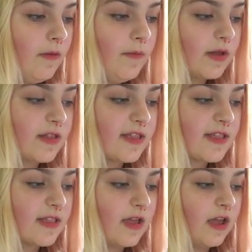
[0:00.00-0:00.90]

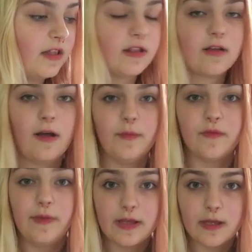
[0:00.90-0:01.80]
because at the time
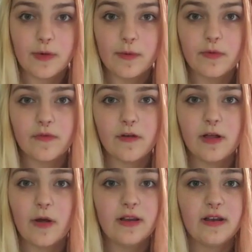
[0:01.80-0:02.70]
of making my
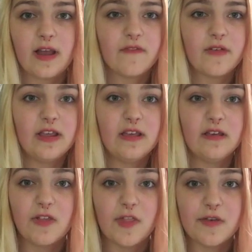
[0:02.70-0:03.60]
portfolio, I didn't have
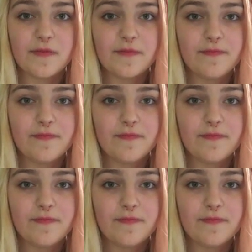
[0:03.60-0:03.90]
any other